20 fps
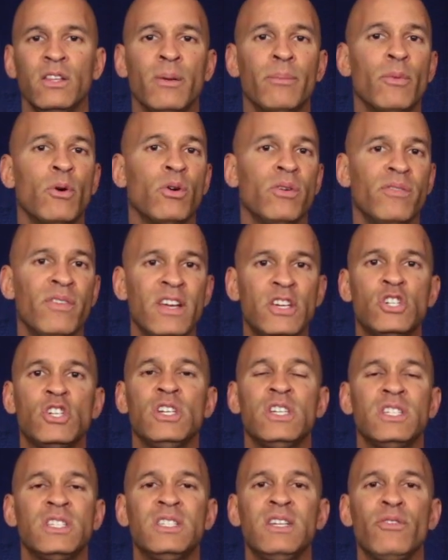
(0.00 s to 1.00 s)
The
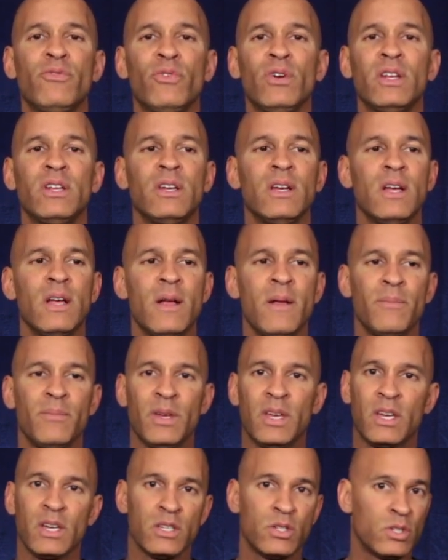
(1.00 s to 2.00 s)
motivation is different
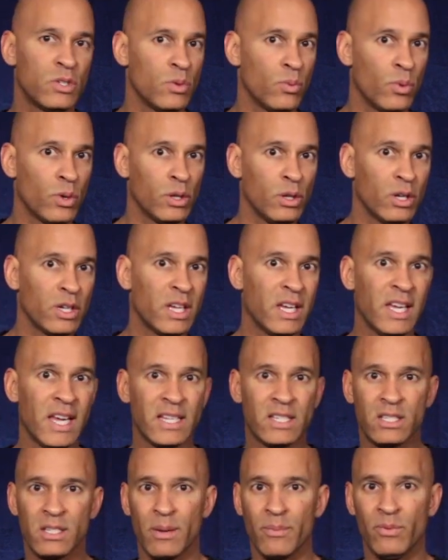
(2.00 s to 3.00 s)
because we're looking
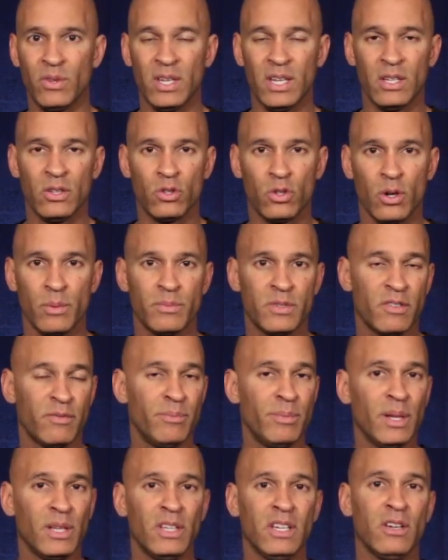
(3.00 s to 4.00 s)
at something in terms
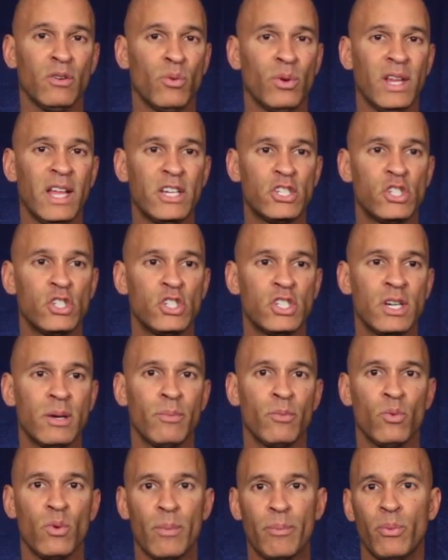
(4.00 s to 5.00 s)
of building a
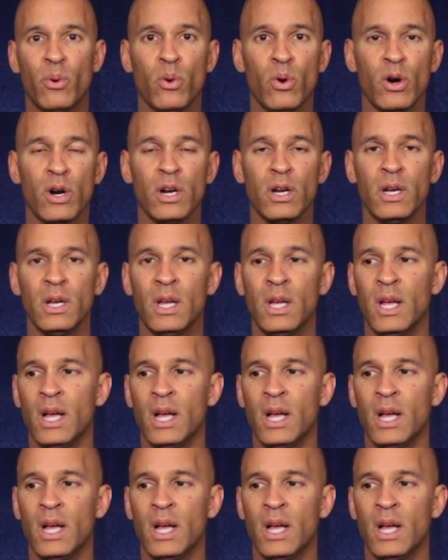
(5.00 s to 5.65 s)
relationship, rapport,